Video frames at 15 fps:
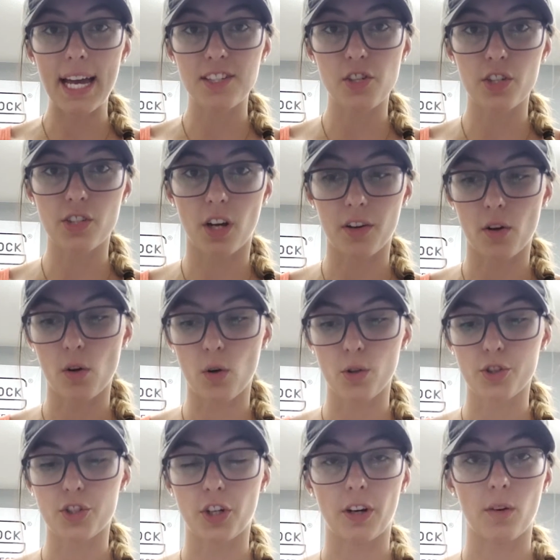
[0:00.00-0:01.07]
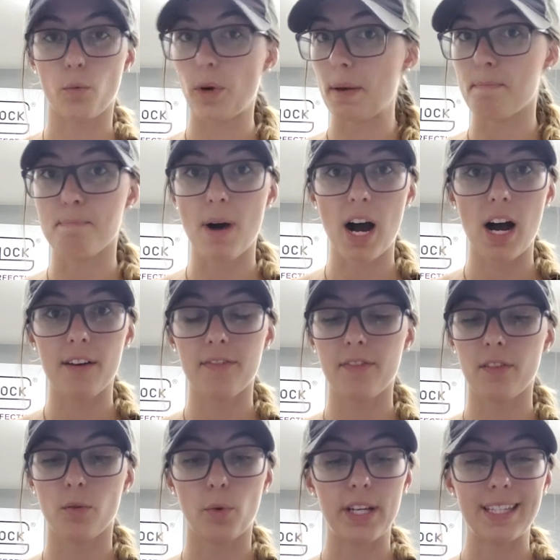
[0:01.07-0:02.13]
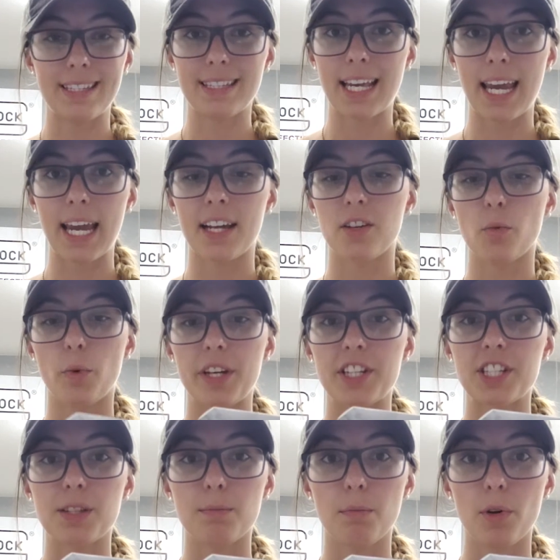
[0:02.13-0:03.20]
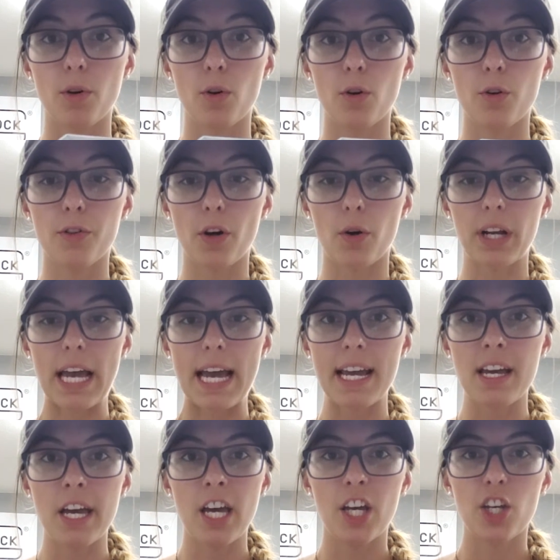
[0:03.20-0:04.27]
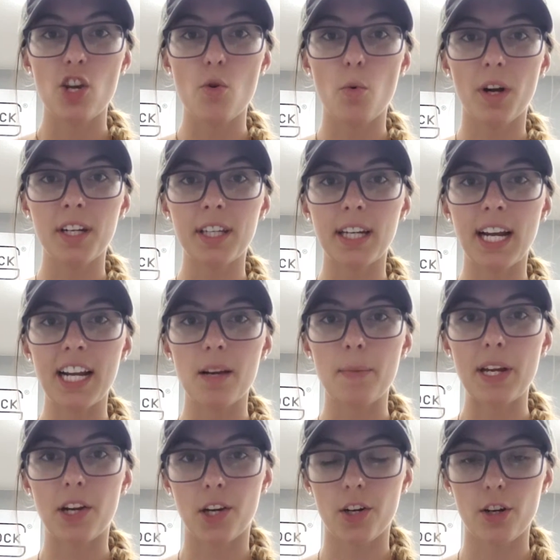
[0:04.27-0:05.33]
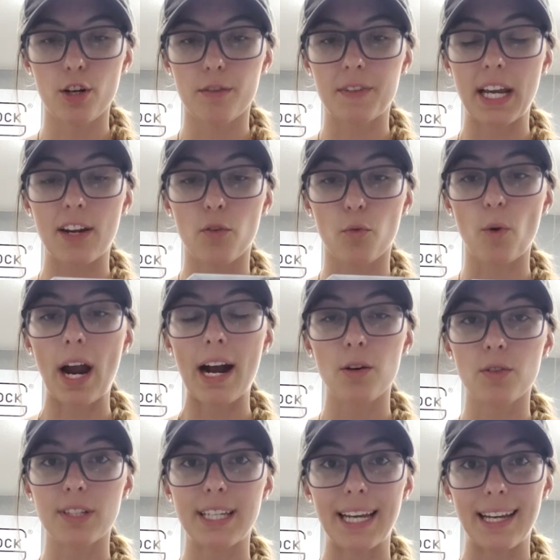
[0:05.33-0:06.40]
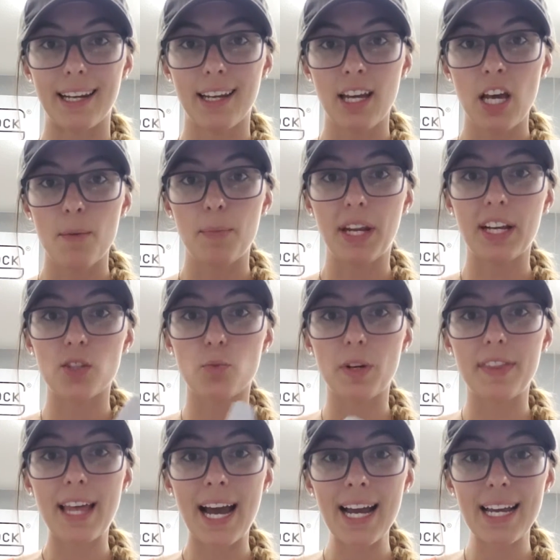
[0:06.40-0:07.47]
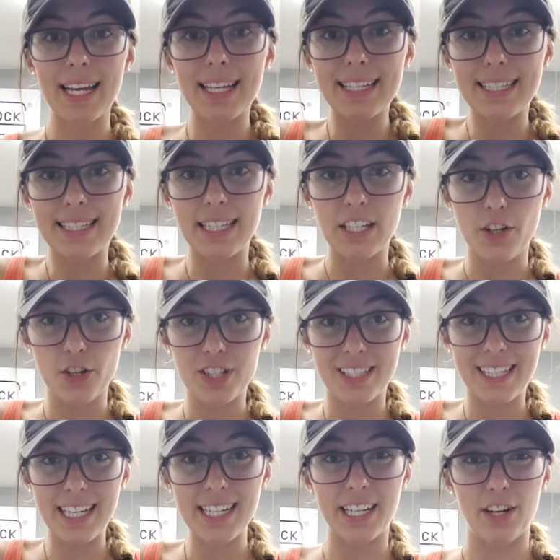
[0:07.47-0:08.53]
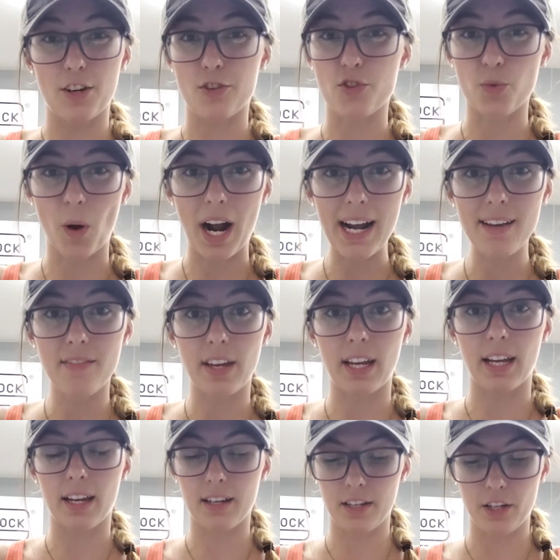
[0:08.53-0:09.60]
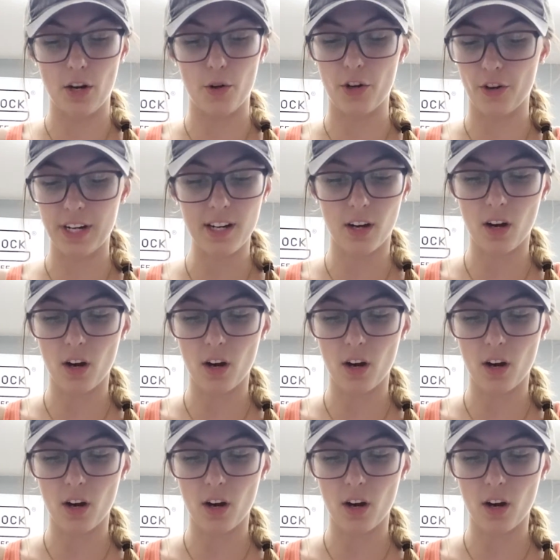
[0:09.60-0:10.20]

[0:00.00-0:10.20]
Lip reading: edges on a holster, we buff, we sand, we smooth, okay? You want it to kind of be curved and rounded because when that is, you're sitting, you're driving, you're in a